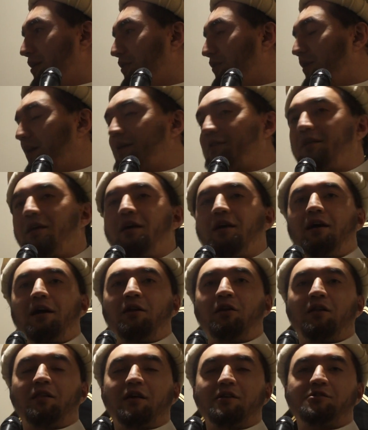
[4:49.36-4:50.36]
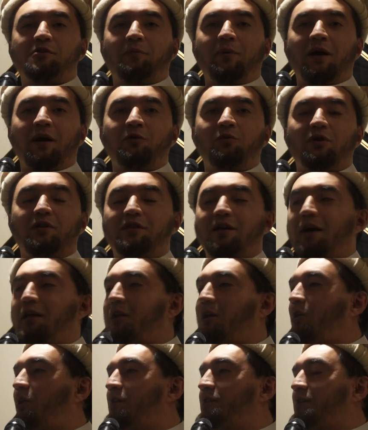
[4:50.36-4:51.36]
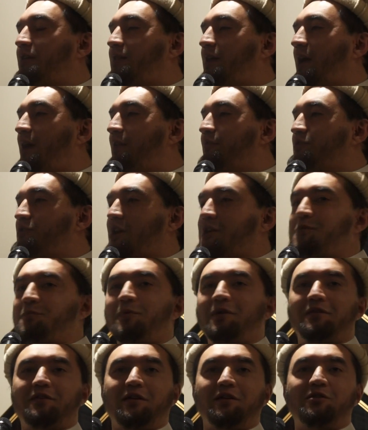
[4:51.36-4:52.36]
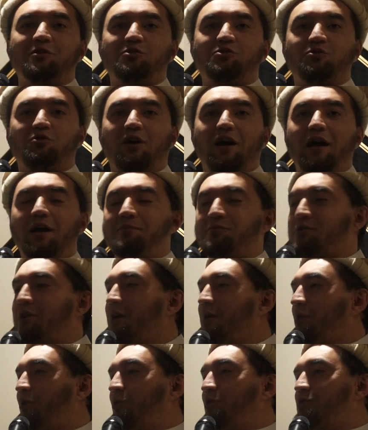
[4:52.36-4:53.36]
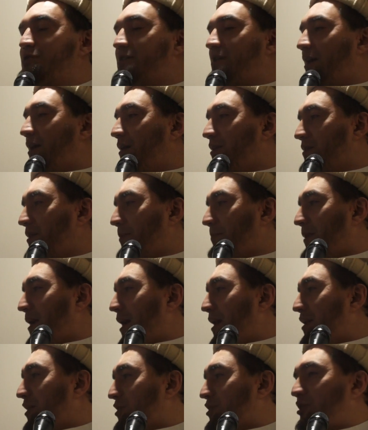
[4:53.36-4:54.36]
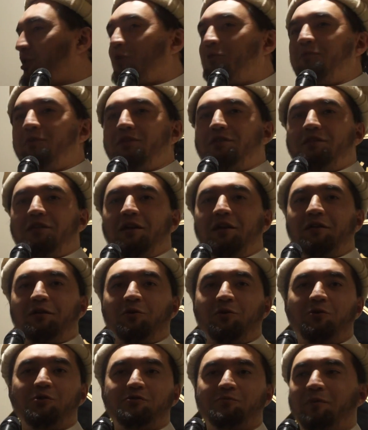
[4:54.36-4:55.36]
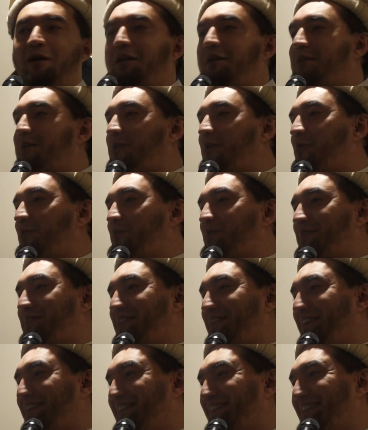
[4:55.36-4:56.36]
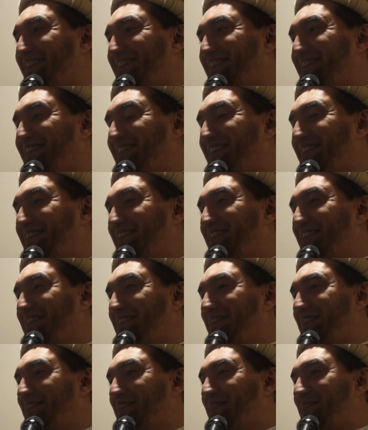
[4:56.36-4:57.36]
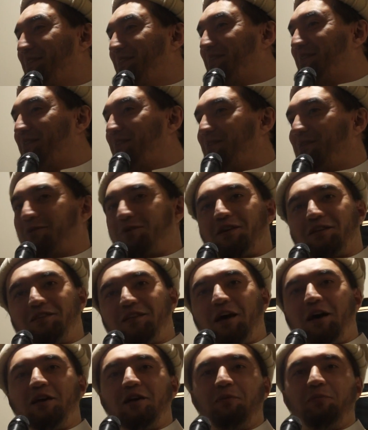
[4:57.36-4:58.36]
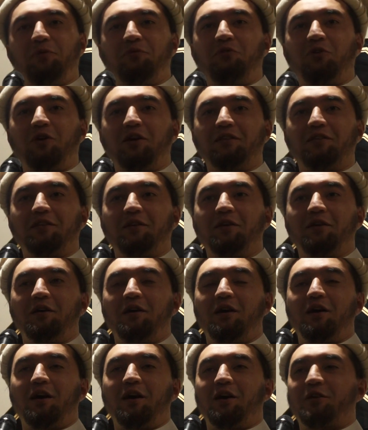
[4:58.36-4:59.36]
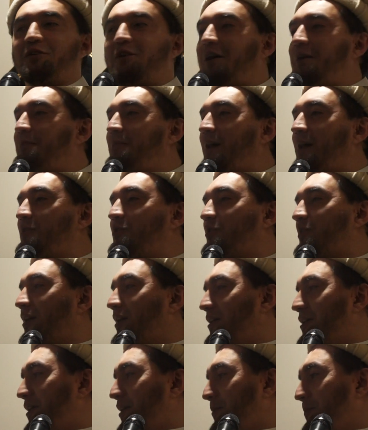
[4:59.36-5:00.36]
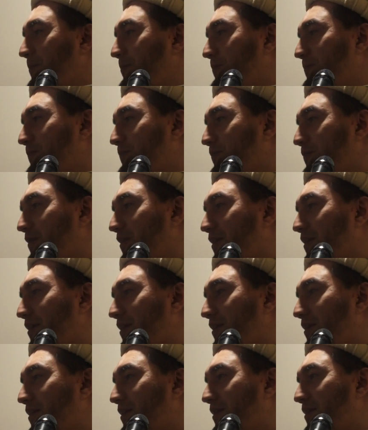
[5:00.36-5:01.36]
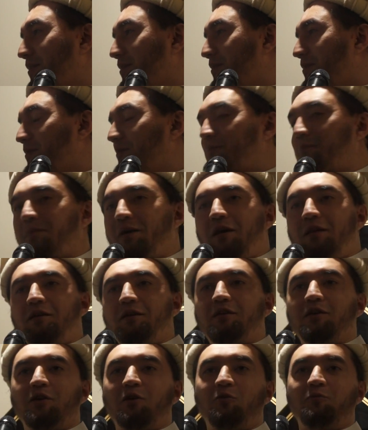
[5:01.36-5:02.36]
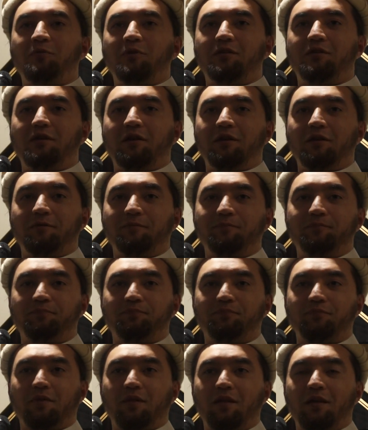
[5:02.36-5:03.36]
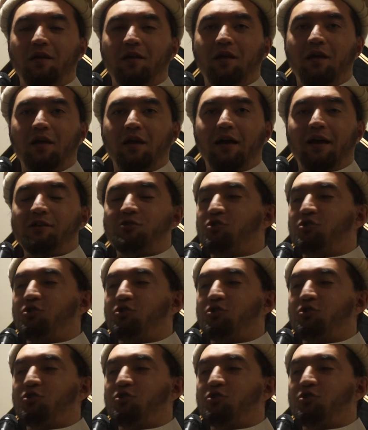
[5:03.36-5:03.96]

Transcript: Right? And Allah subhanahu wa ta'ala on the day of judgment, He describes who's the, the Malik Yawmuddin. Who's Malik Yawmuddin? Look at the ayah before it. Ar-Rahman Ar-Rahim, Malik Yawmuddin. And